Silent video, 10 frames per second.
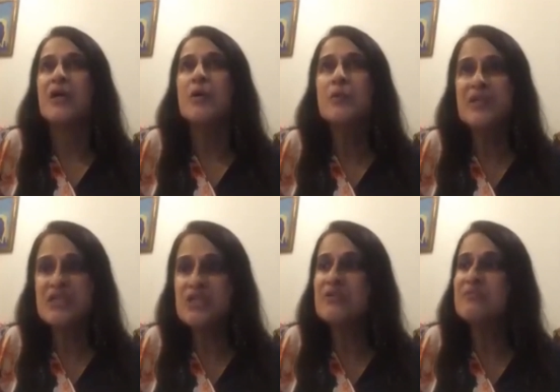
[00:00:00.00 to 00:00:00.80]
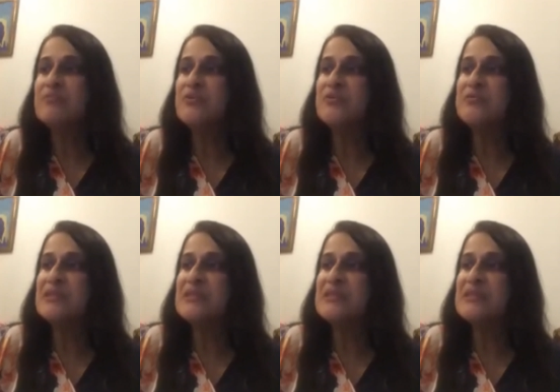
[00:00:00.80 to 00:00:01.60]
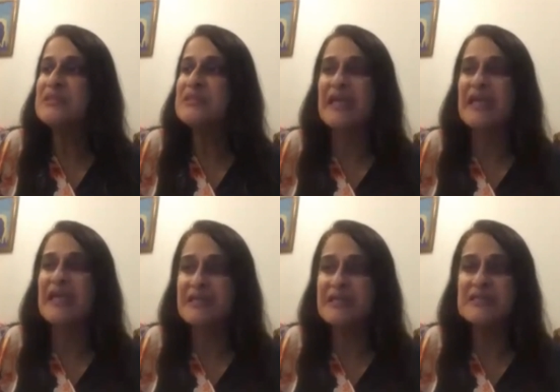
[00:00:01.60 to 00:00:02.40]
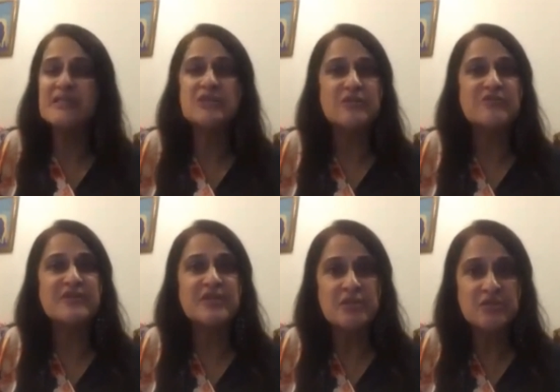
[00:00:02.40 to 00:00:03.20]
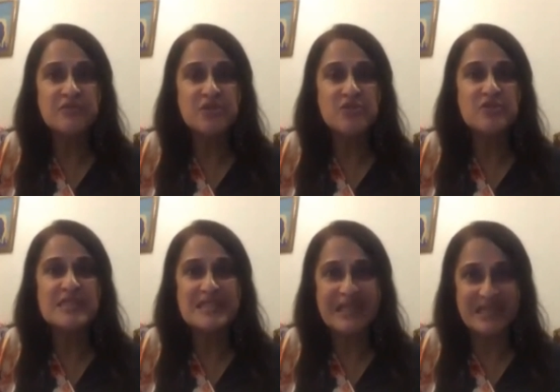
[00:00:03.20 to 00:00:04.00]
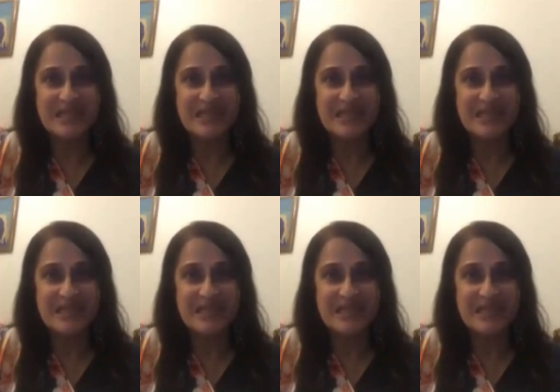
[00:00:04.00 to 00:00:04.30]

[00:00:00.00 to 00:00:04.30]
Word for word: We saw improvements in areas of an individual's life.